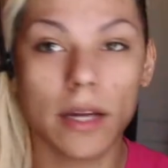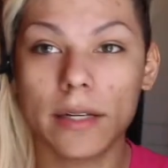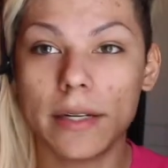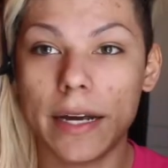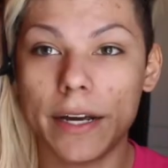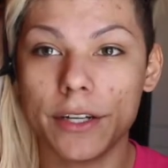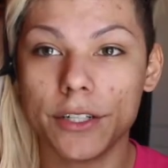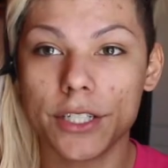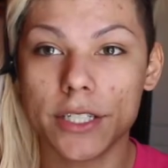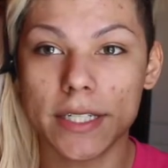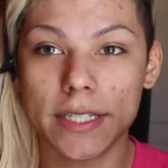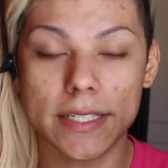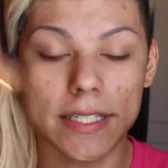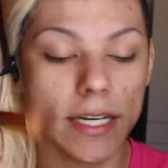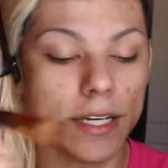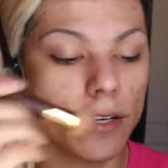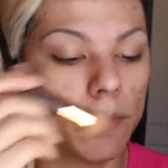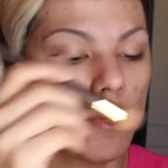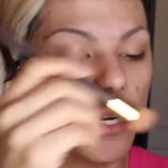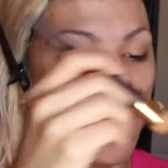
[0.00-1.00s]
Now you're just gonna
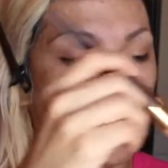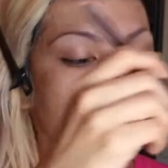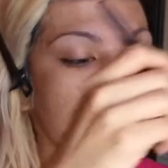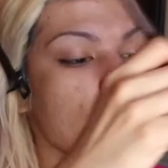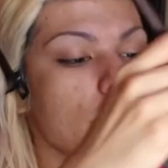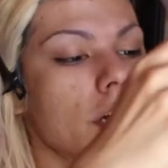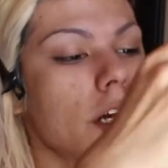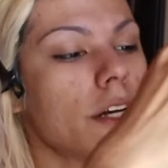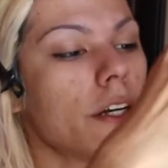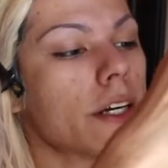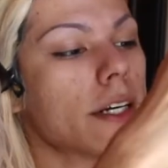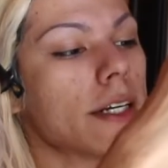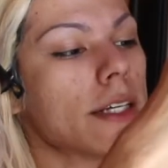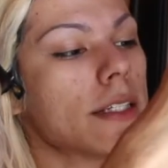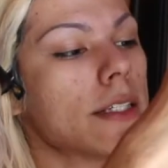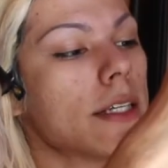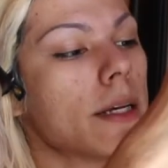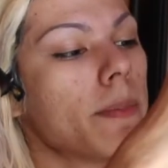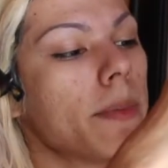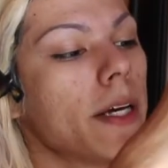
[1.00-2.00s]
take your brush and you're
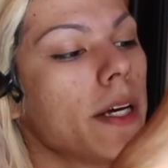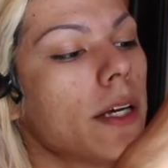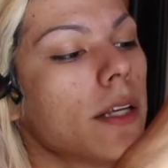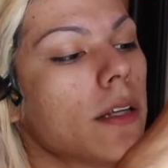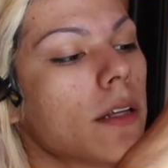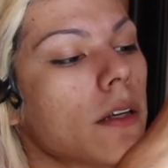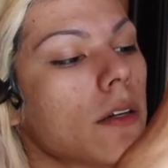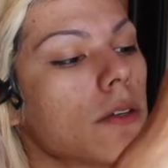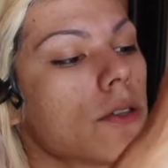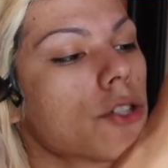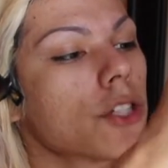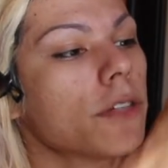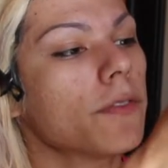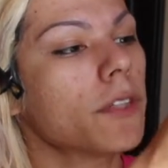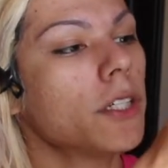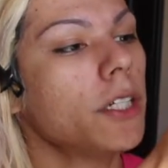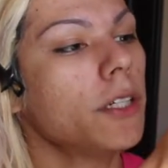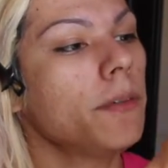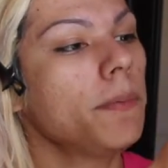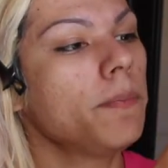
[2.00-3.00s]
gonna dip it in the little
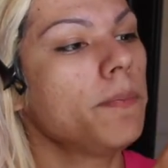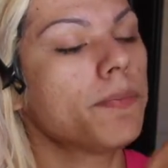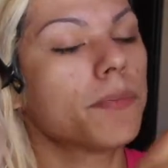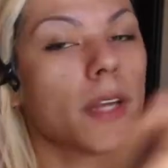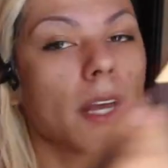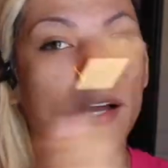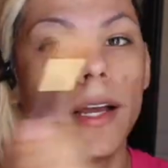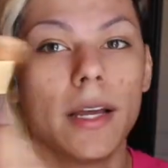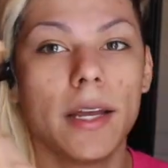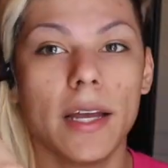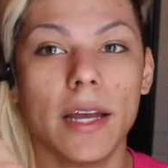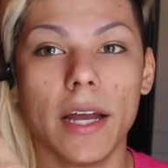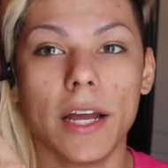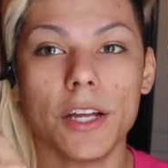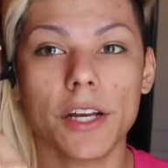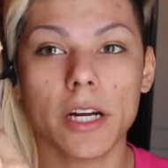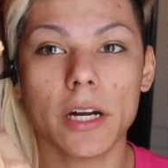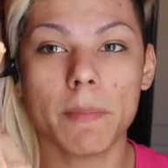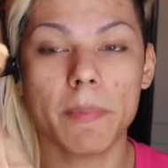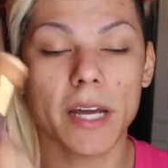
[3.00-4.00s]
shifter, and
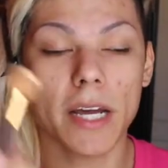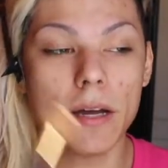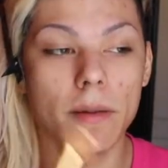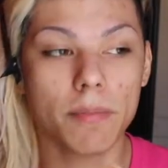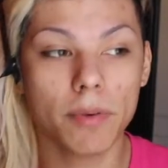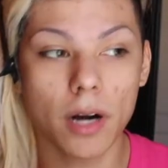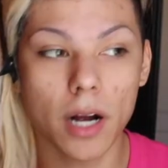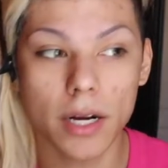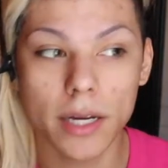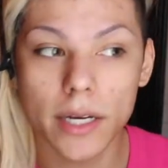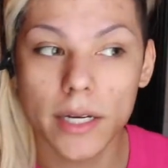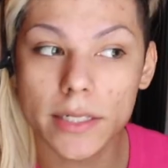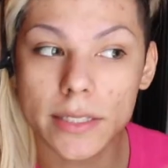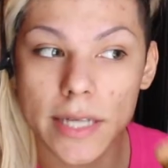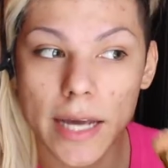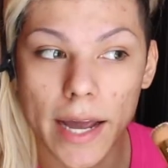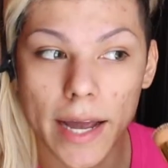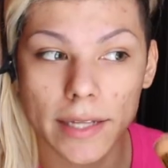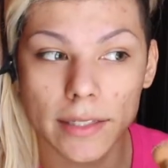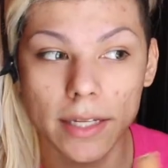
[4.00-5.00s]
you're gonna pick up
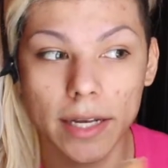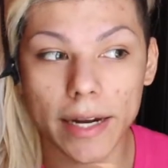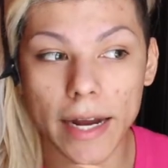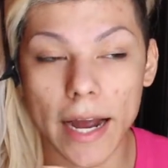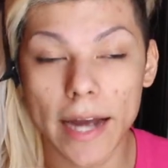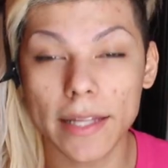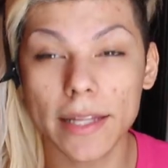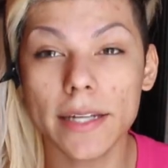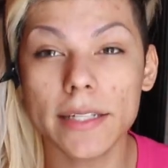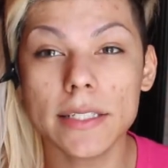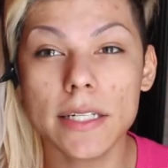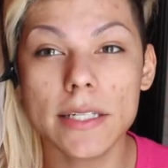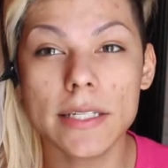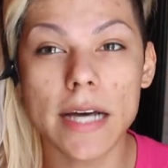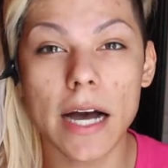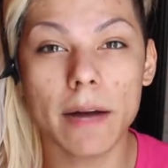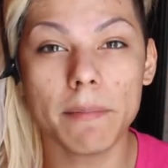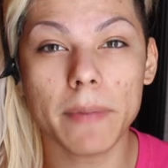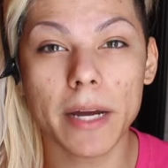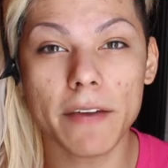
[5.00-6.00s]
product, and like, I like to
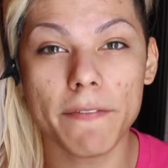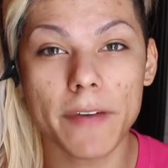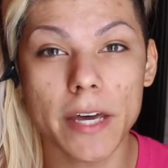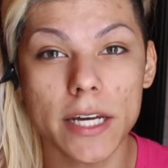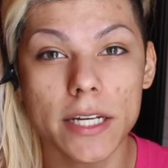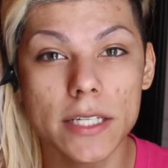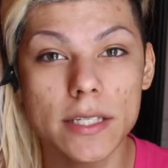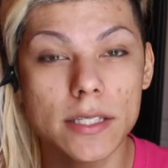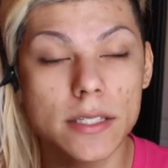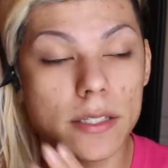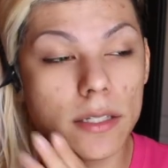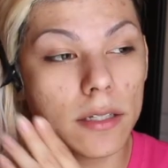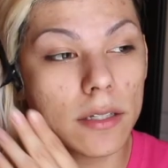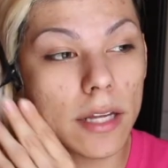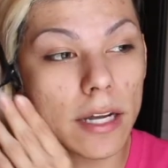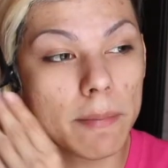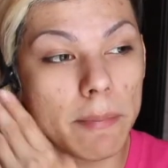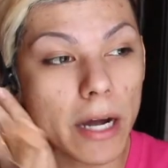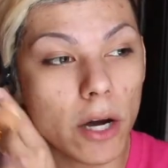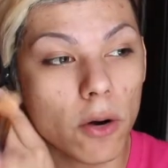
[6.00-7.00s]
dab my face,
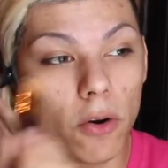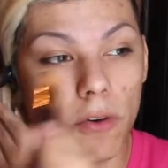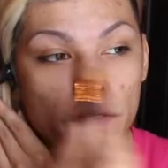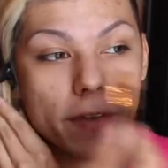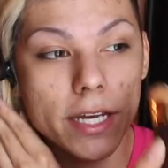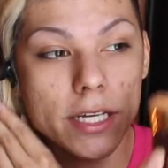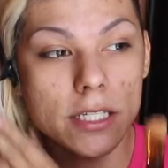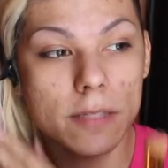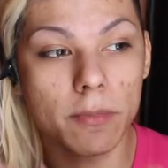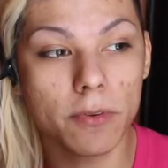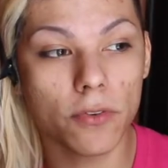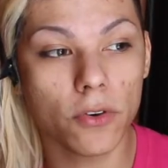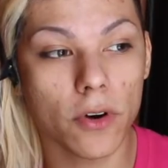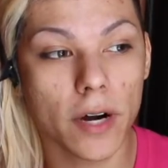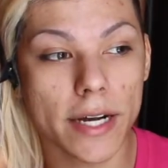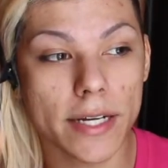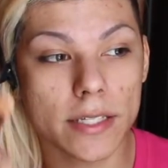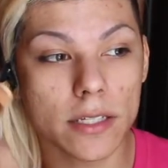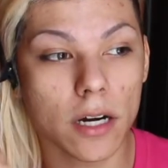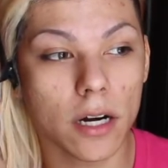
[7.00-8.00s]
like my whole face, before
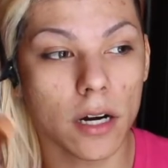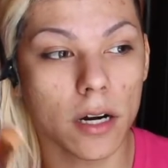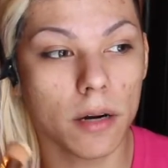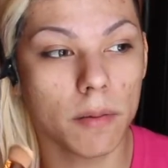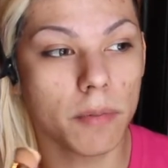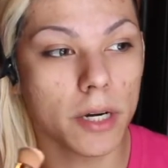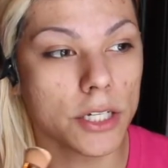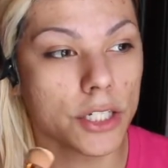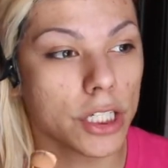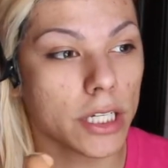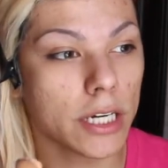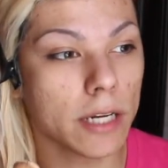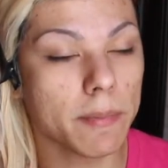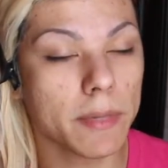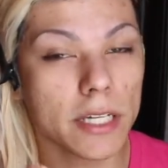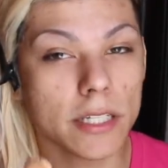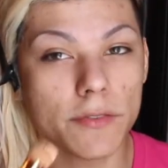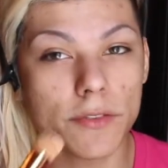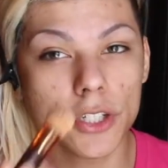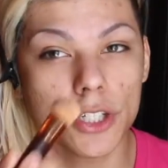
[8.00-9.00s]
I start brushing it in,
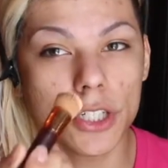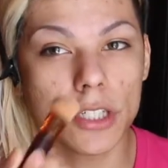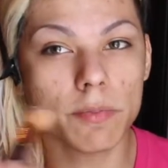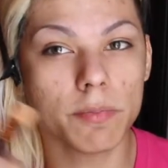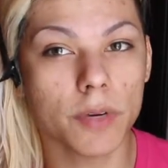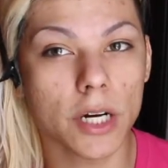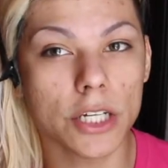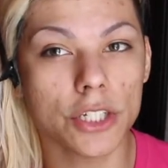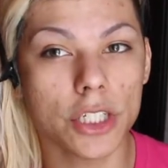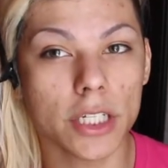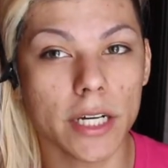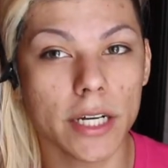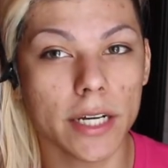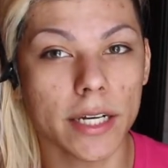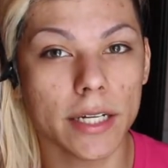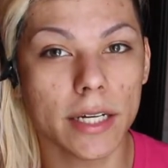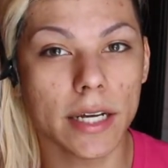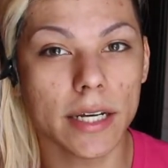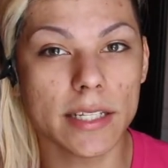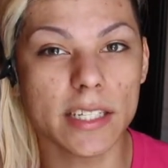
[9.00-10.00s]
because if you just brush it
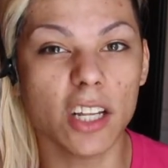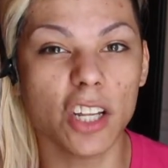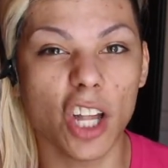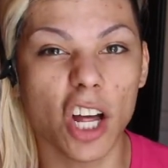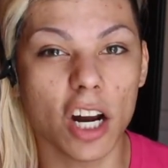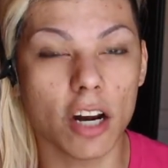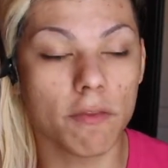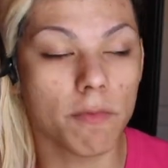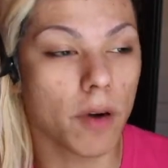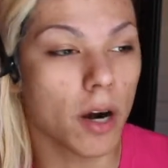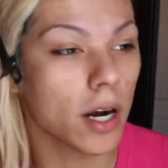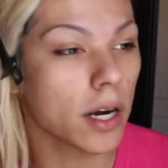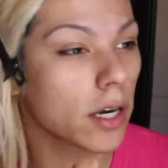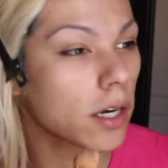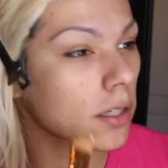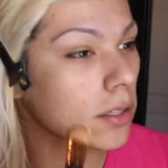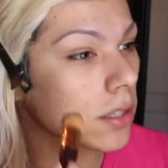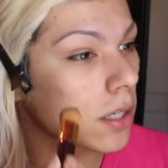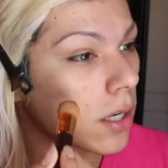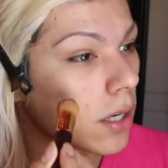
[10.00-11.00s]
in, it's a lot of
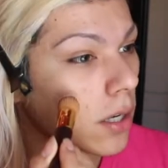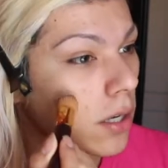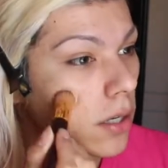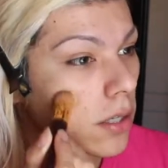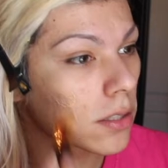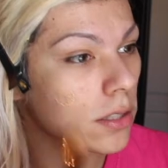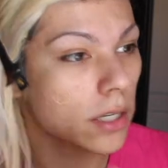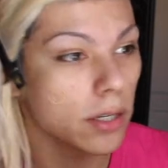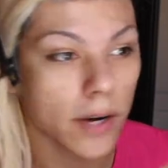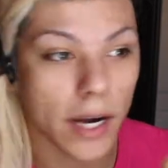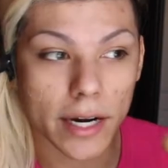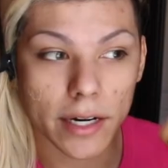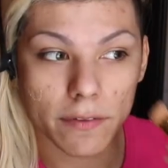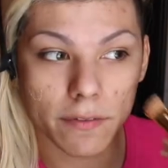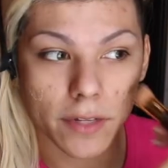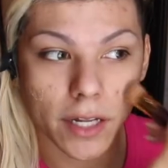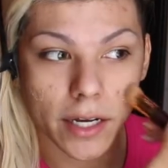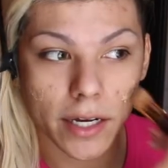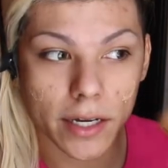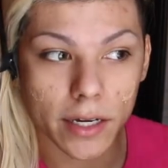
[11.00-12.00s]
product. So kind
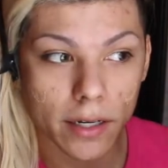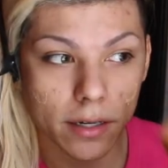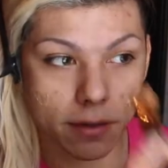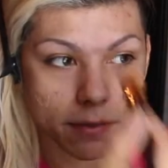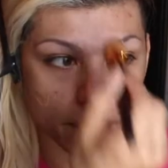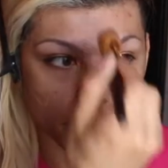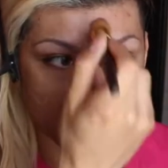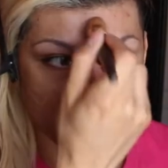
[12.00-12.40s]
of like,